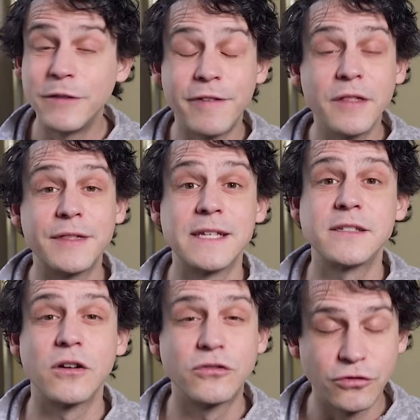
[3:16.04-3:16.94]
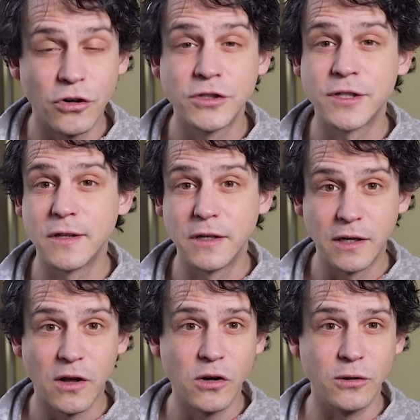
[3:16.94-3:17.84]
we felt this across the
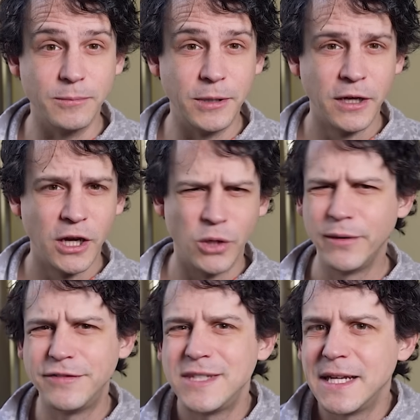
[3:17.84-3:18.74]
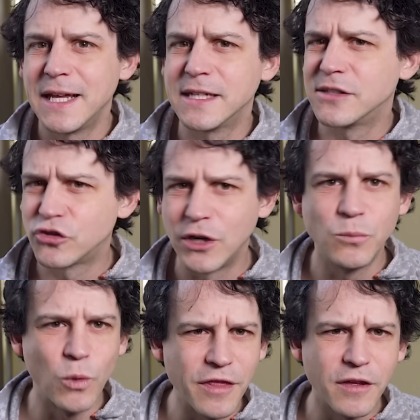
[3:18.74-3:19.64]
globe. We've seen
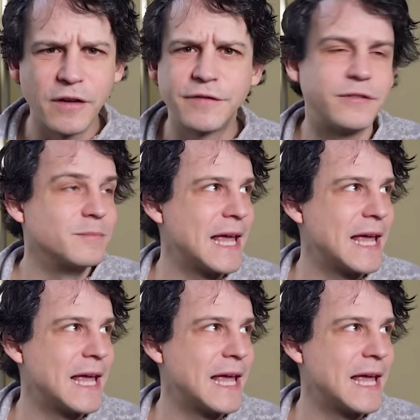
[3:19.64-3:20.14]
extreme weather from